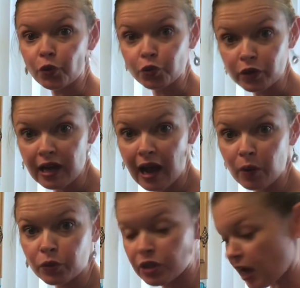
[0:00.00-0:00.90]
for 3
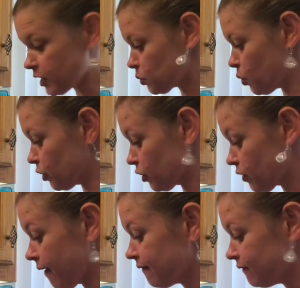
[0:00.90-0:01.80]
hours, ice water,
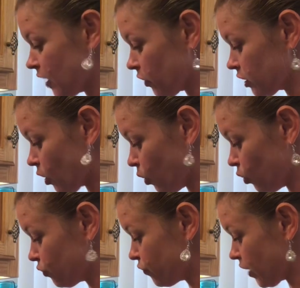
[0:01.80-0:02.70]
very
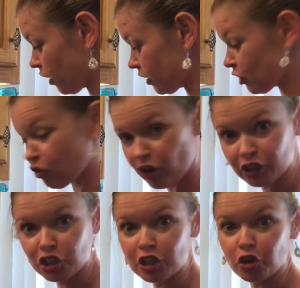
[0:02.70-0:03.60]
cold, very
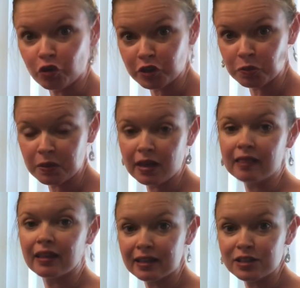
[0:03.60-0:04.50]
crunchy, crispy.
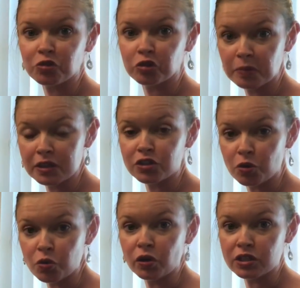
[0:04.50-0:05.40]
These are going to be so
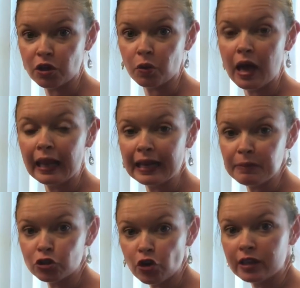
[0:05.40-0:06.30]
good. So let
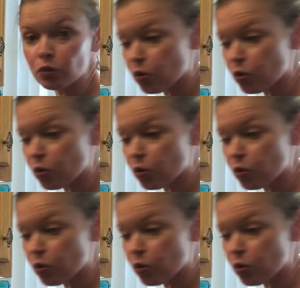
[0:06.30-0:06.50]
me drain the